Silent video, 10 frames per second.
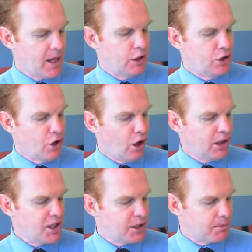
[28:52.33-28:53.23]

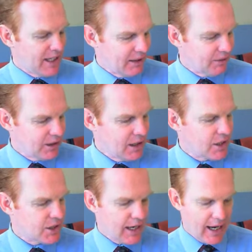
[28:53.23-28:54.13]
knowledge,
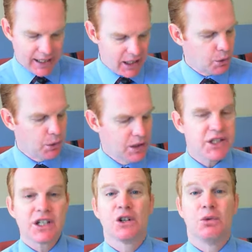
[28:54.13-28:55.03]
benevolence, eloquence,
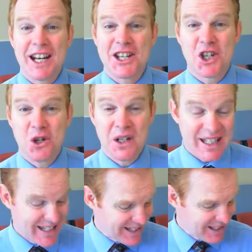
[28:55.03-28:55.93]
gratitude and
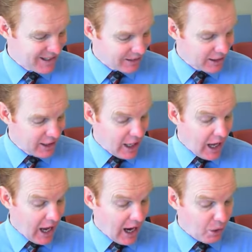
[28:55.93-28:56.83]
zeal
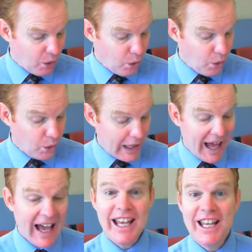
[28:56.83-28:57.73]
are all
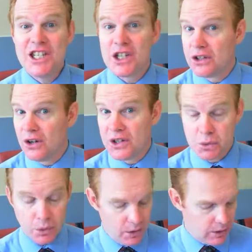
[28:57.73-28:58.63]
aids in God's
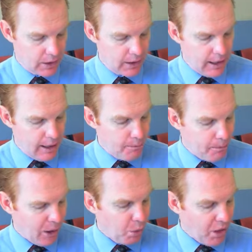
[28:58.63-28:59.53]
work.
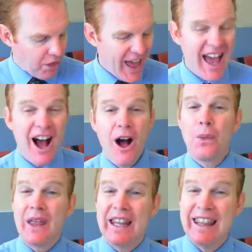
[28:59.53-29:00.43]
But without
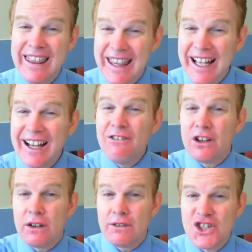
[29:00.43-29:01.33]
the love
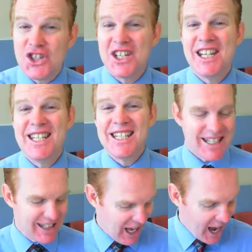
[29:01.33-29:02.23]
of Jesus
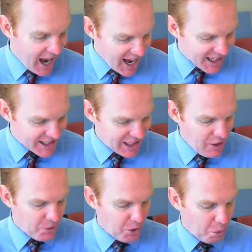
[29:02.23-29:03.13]
in the heart,
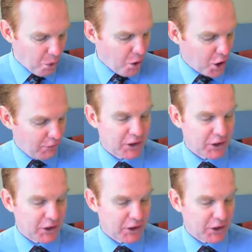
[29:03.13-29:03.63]
the work of the